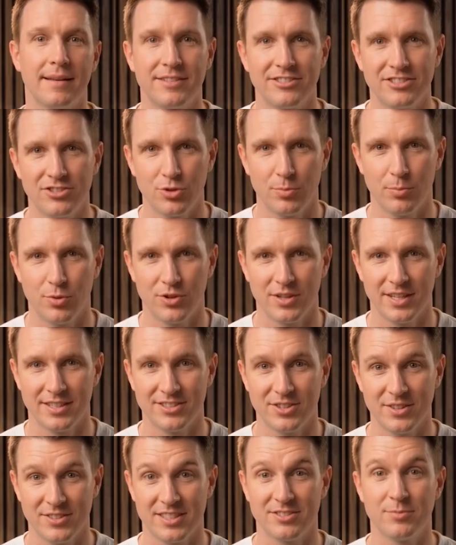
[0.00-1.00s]
Super
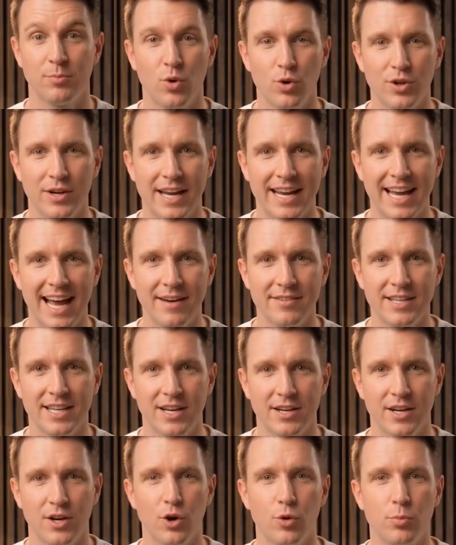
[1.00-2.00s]
Intern is more like having
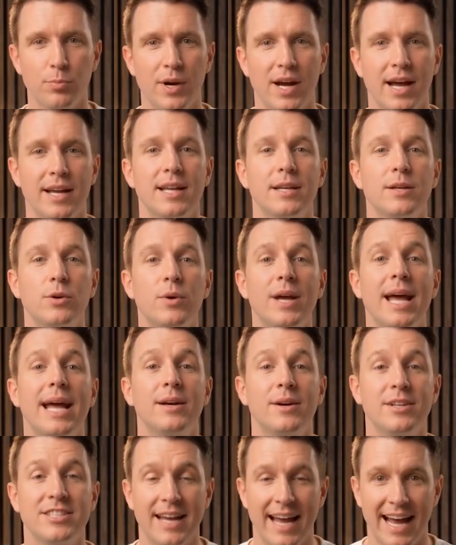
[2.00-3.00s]
a co-pilot who
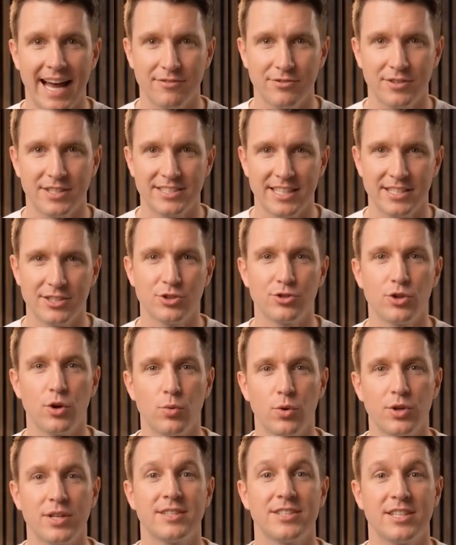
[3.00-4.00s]
handles everything you
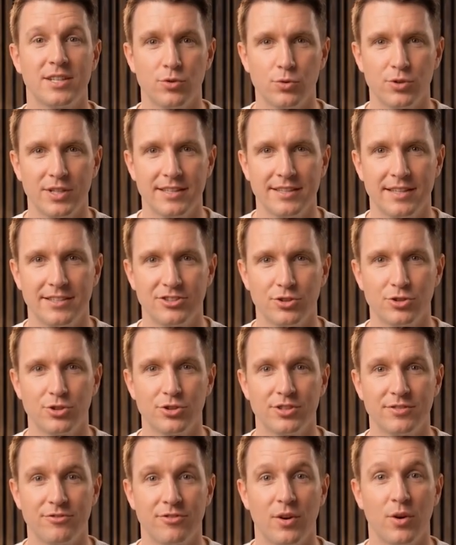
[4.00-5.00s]
don't want to deal with, so you
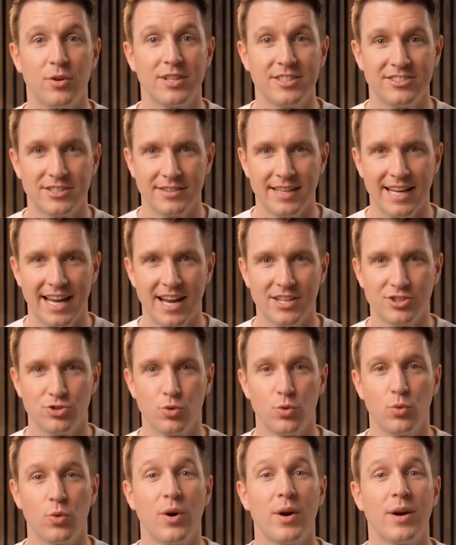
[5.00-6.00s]
can focus on the
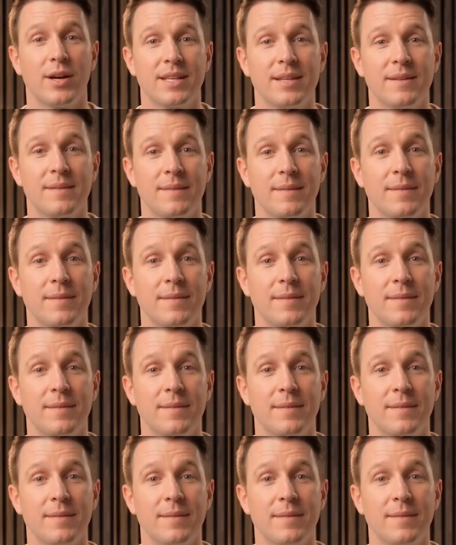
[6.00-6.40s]
actual work.